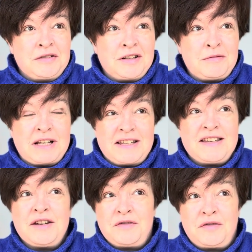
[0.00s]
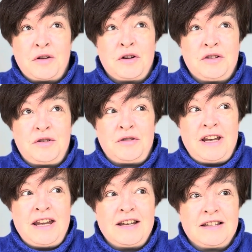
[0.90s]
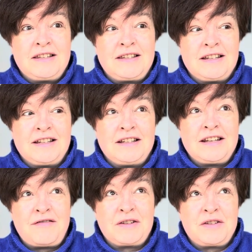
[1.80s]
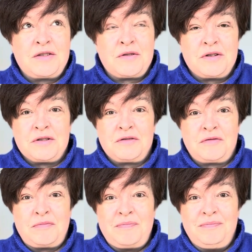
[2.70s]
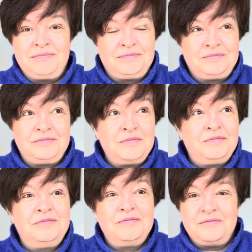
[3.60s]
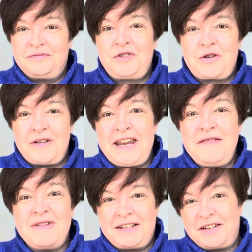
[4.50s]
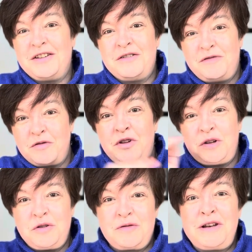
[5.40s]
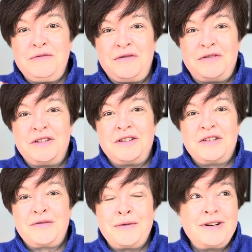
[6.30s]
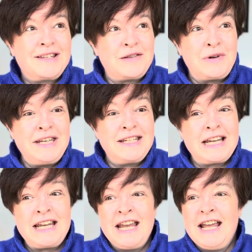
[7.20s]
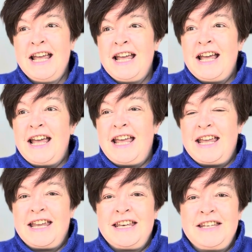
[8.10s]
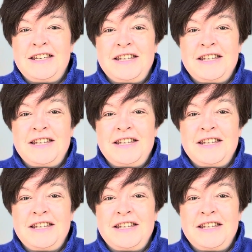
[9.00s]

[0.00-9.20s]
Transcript: well, it's not a fir tree, it's another sort of tree, but you know, the huge one with the squirrels in winter. And